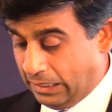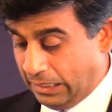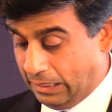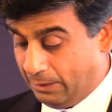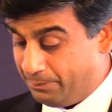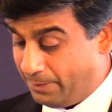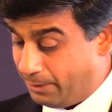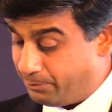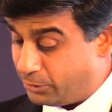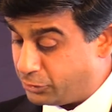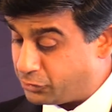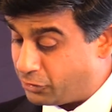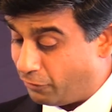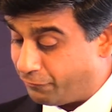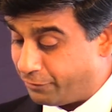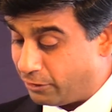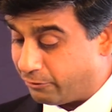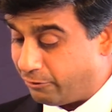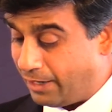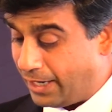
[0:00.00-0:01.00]
members of
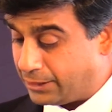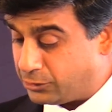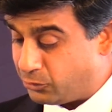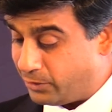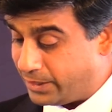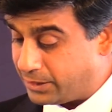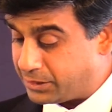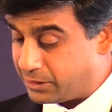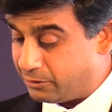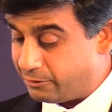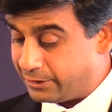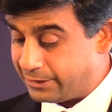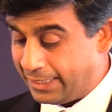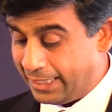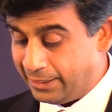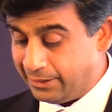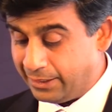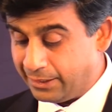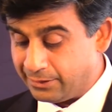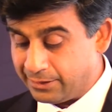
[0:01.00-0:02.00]
our graduates are
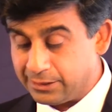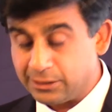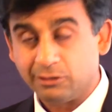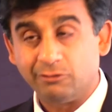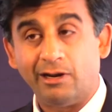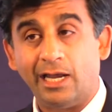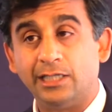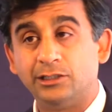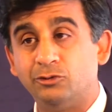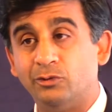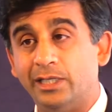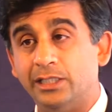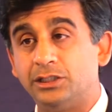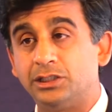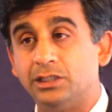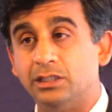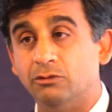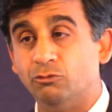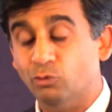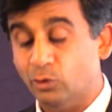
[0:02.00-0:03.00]
attending this
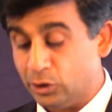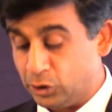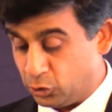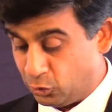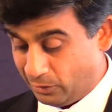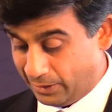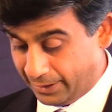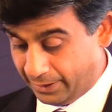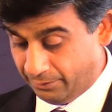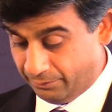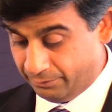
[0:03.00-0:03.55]
graduation virtually.